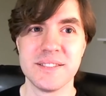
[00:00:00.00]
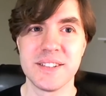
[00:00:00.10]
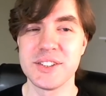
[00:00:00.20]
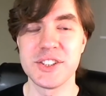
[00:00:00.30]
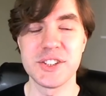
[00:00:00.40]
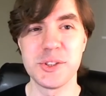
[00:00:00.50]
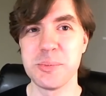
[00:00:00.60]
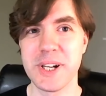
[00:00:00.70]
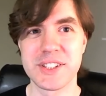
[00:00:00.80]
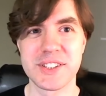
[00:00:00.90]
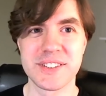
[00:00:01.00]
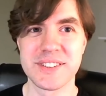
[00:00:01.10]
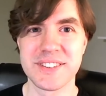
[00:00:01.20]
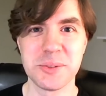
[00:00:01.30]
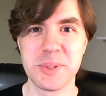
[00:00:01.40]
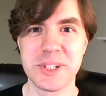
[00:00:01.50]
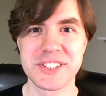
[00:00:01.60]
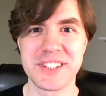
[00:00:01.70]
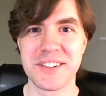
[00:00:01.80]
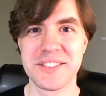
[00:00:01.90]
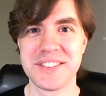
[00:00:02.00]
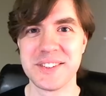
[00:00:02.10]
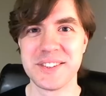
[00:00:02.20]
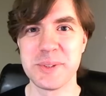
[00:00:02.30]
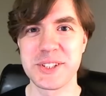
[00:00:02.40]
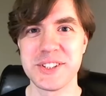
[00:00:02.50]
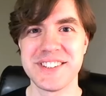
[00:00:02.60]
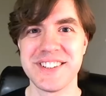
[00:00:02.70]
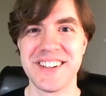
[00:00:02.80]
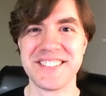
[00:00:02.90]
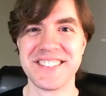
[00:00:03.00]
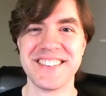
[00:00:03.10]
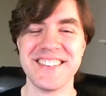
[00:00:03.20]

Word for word: There's oh. just too much, too much stuff, too much good stuff.